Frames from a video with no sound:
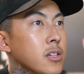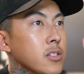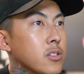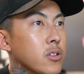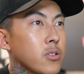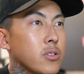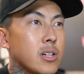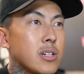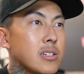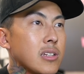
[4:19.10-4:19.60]
So
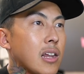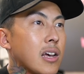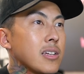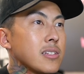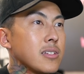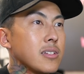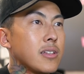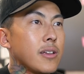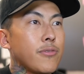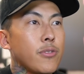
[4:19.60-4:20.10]
there's lots
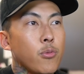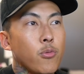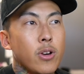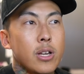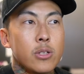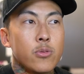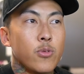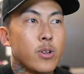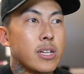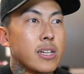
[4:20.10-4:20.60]
of different
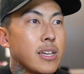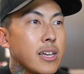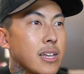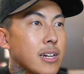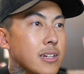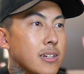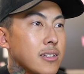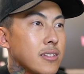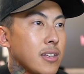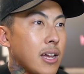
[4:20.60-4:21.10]
ways we can get
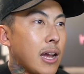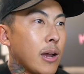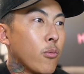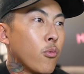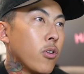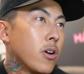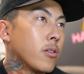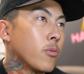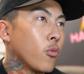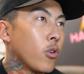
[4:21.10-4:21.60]
a design.
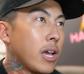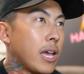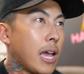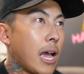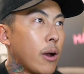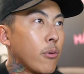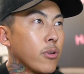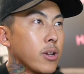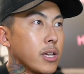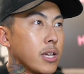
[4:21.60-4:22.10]
One way
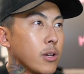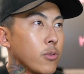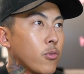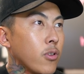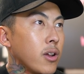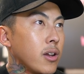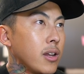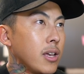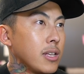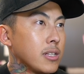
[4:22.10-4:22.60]
I would get
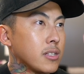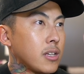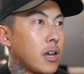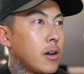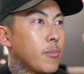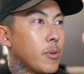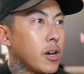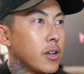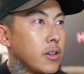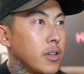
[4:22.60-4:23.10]
one is
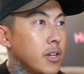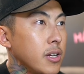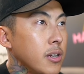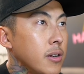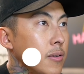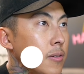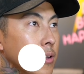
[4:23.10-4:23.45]
come on here,